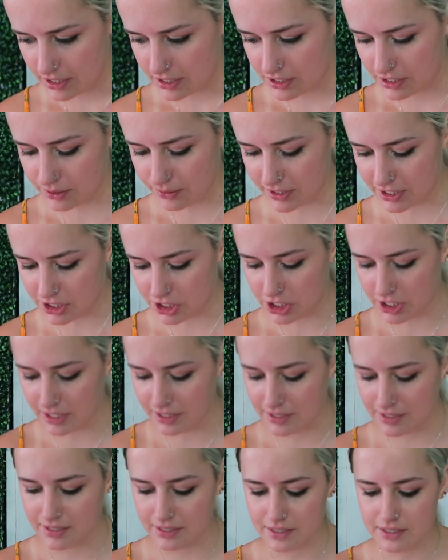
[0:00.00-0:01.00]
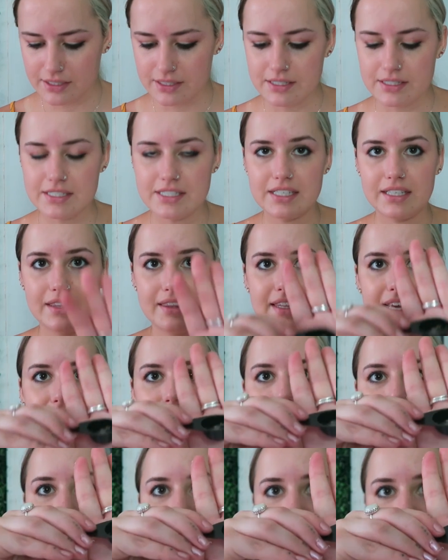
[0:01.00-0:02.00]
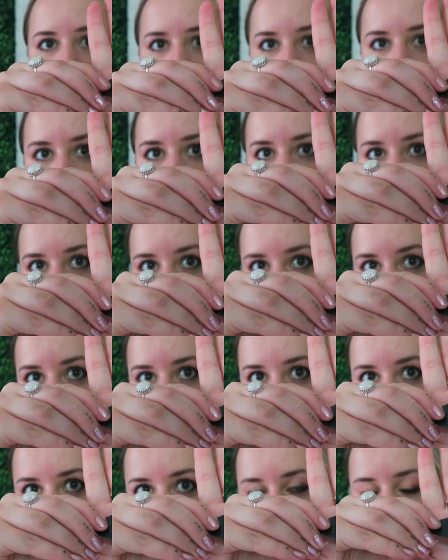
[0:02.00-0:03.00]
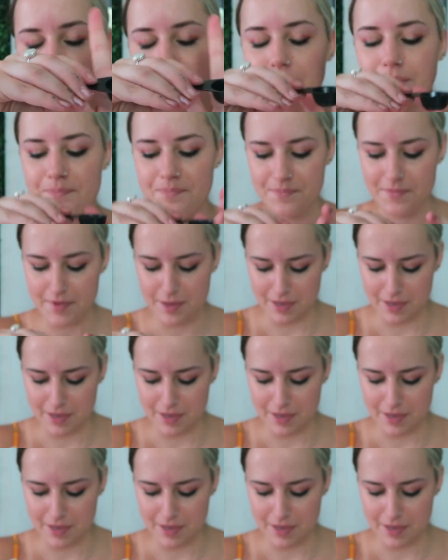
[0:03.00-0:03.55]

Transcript: So I just did that. It is in here.